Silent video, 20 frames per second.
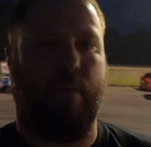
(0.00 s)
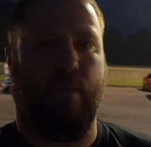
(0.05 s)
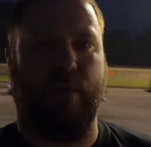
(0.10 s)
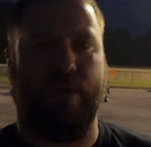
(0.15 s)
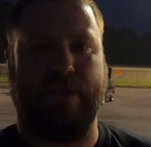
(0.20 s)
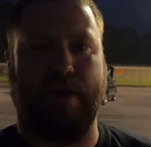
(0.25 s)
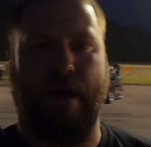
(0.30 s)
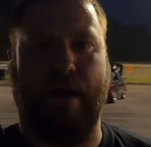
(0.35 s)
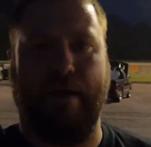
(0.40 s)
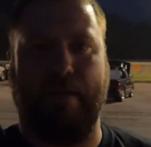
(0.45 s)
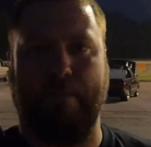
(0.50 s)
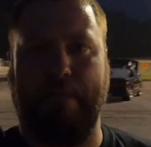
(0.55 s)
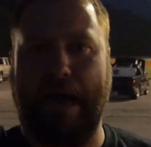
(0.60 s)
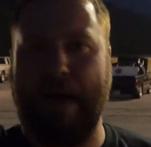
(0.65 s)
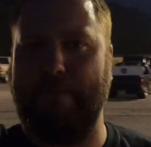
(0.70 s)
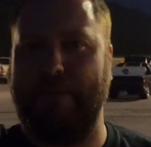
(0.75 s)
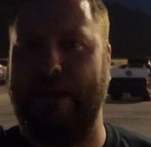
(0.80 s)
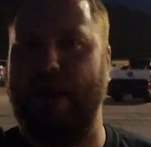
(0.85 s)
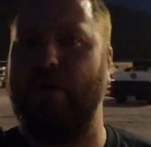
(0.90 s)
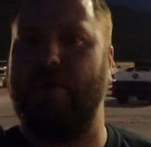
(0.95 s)
We thought it
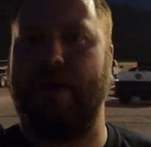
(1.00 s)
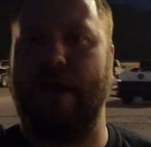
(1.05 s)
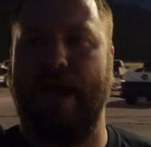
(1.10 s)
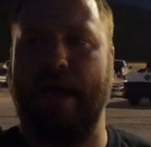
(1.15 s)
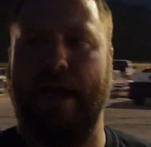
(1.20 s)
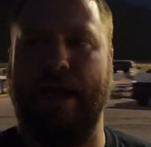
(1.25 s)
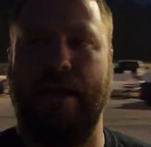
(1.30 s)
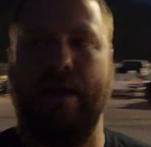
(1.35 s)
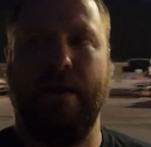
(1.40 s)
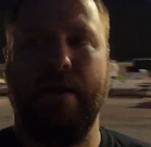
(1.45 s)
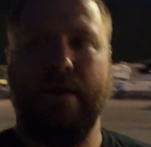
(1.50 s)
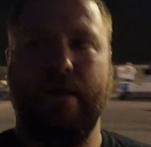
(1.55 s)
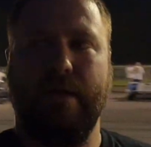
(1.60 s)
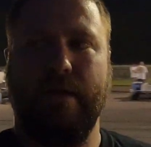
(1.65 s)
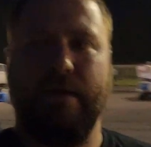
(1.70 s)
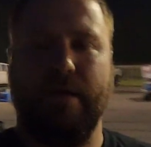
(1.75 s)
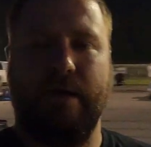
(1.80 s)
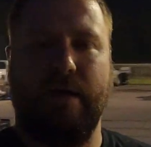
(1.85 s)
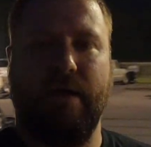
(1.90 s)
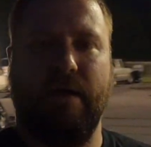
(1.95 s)
might be okay.
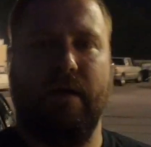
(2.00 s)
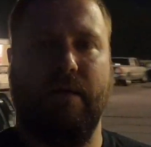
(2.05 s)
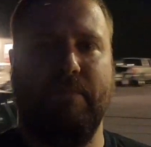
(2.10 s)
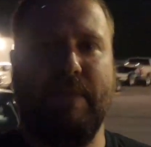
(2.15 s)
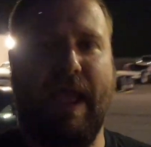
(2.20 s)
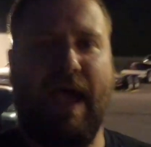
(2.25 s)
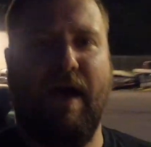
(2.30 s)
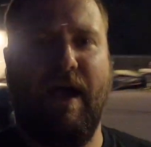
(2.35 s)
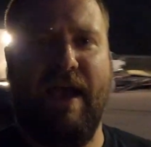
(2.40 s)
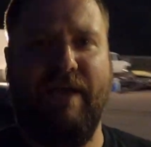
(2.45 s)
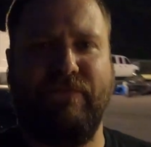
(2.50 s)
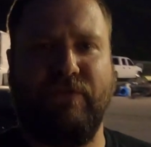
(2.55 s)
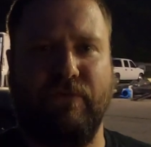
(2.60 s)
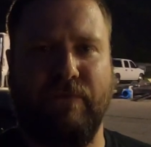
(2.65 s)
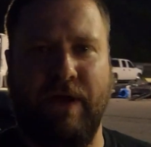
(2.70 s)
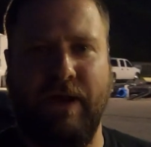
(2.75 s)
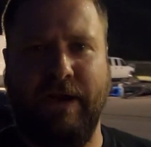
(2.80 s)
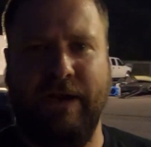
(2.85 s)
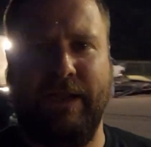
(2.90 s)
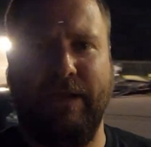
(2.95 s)
Now after
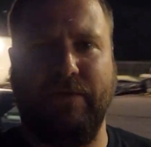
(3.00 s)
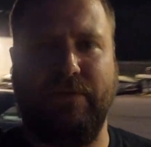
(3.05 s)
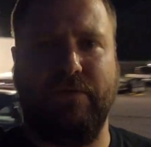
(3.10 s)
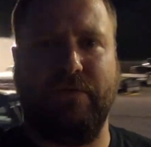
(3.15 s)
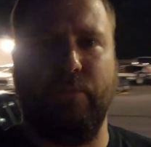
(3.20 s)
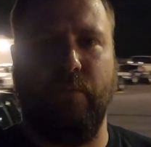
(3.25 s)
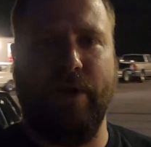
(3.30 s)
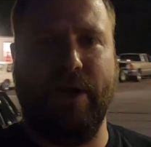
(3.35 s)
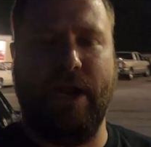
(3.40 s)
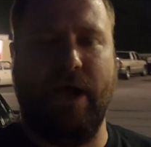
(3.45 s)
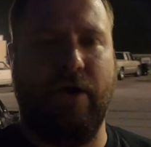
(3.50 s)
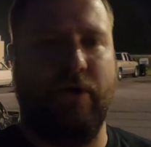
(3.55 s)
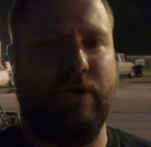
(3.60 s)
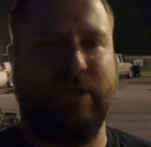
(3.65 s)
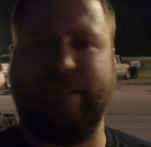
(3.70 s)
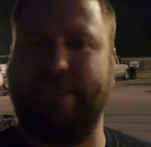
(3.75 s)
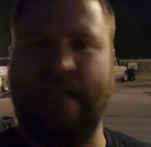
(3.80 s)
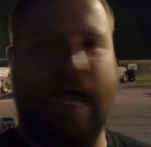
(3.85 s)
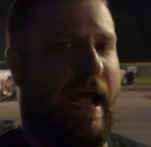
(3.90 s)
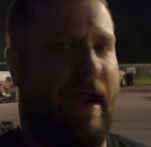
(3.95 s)
running it, we know
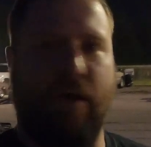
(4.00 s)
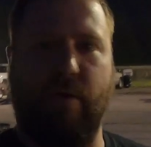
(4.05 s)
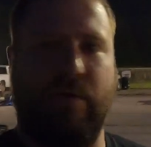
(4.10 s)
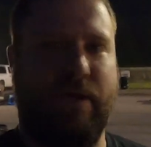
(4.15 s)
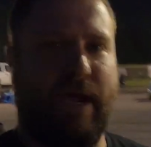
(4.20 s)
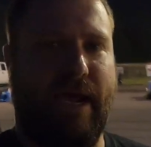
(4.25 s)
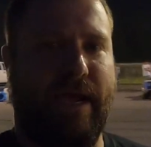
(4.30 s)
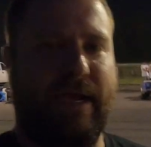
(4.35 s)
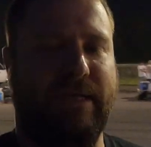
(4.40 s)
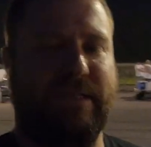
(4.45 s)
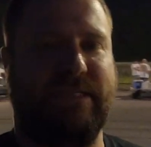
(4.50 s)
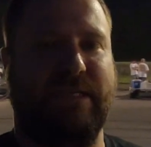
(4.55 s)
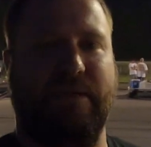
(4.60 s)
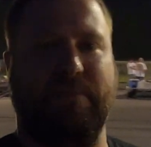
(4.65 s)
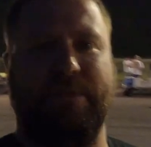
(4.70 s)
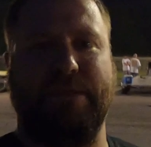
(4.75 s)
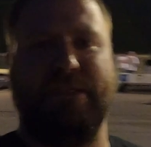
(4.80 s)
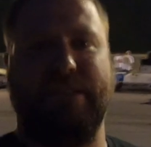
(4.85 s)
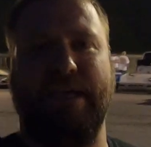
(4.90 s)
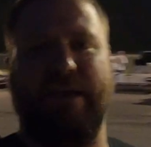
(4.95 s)
it's not okay.
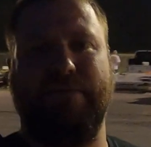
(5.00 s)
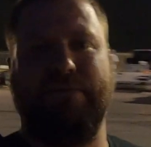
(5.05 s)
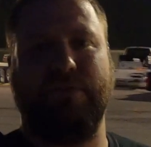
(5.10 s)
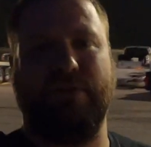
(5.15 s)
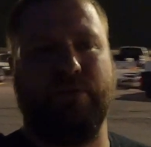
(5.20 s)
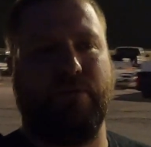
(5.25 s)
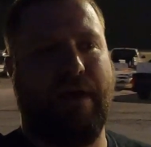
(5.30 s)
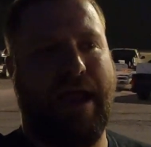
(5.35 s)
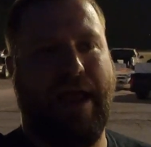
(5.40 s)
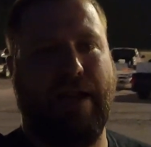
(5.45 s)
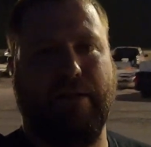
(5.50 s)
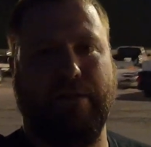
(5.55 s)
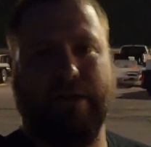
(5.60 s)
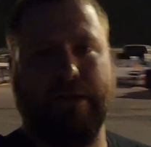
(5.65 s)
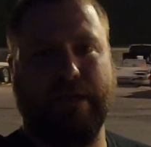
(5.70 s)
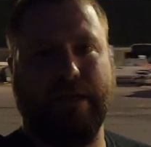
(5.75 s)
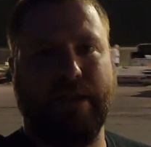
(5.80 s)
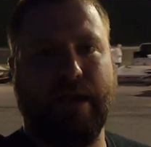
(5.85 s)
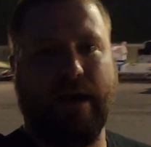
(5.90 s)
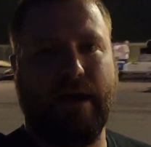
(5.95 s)
something's definitely rattling
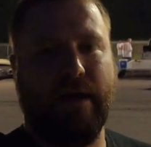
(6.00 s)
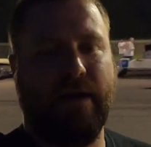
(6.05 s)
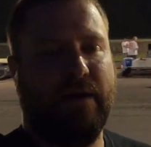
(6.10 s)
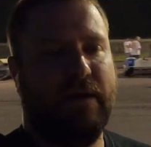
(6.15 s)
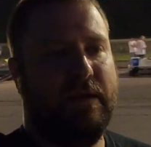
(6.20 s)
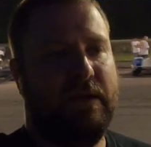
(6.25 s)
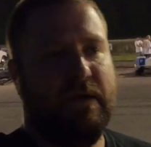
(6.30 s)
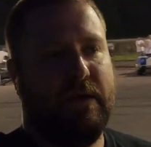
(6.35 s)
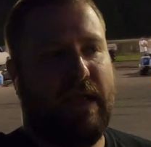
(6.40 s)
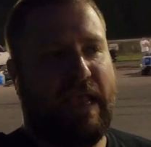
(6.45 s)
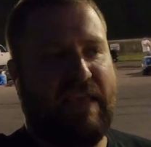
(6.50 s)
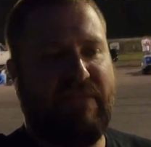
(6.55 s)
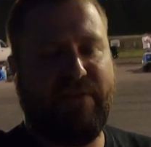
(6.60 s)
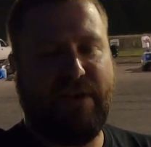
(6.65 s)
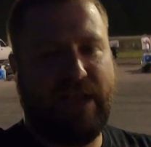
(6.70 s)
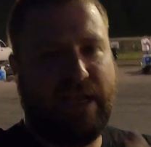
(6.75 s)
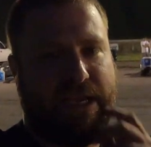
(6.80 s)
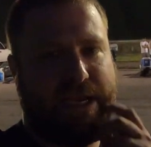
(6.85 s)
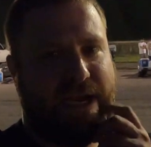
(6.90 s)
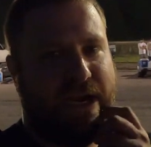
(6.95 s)
in there. Even
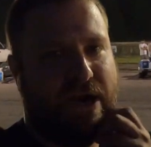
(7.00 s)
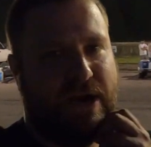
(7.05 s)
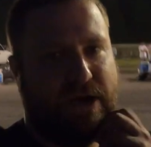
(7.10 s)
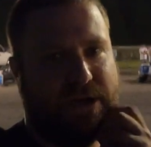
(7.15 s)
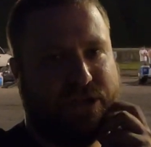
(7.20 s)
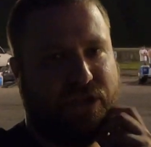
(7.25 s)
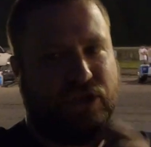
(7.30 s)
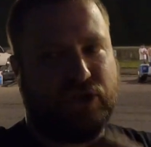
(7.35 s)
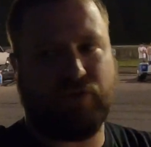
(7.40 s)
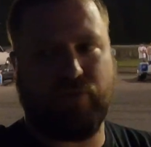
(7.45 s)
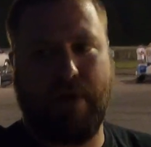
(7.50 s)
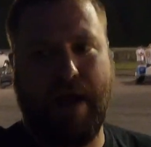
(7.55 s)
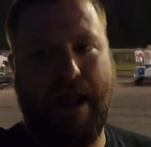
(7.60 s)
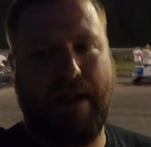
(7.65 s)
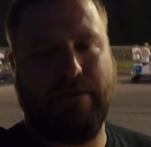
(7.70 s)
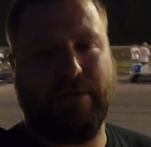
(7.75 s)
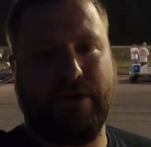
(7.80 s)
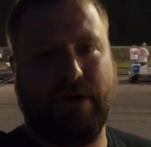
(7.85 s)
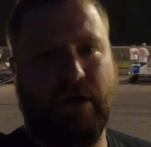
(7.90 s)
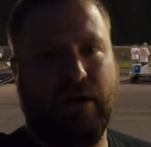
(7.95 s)
in gear, it's just
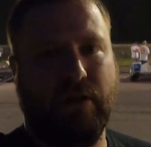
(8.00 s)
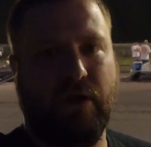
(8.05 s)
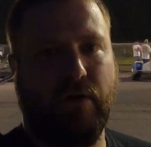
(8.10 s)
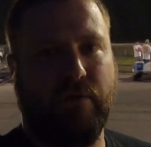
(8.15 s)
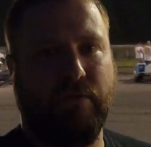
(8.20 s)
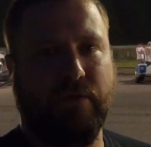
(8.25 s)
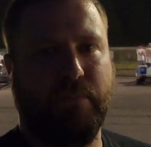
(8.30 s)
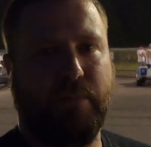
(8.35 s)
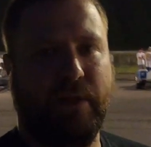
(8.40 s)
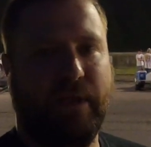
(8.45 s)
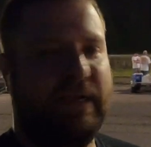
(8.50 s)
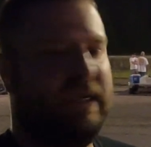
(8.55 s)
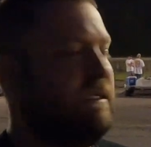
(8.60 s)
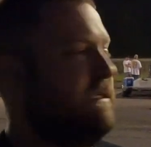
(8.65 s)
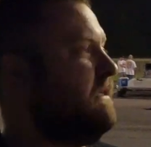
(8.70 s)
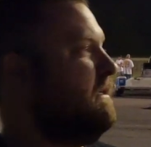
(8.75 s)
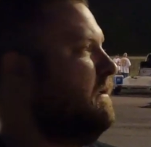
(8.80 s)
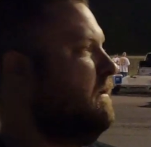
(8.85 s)
rattling all over the place.